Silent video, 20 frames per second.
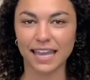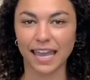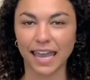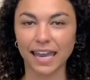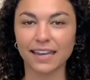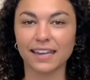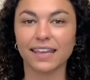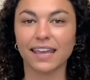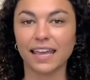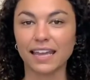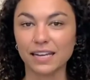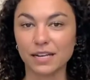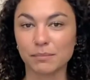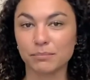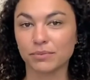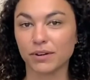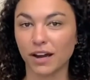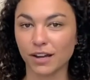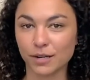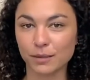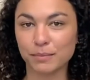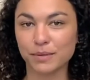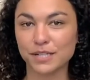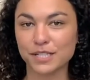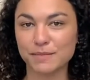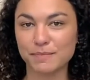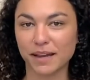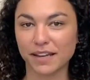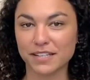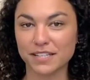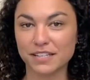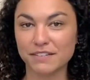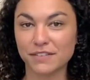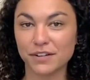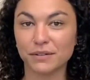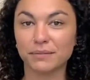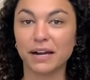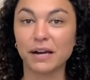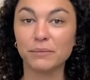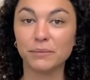and gain a broader perspective
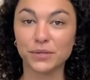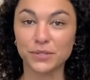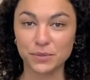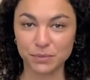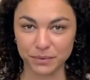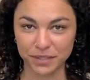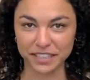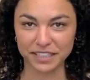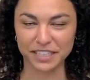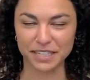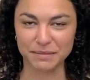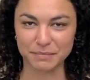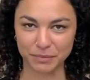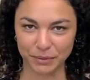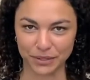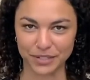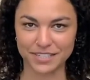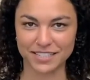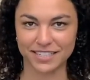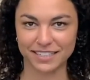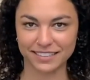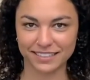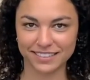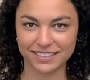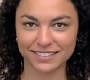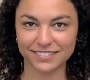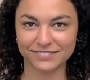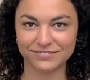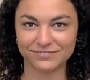around what's really important.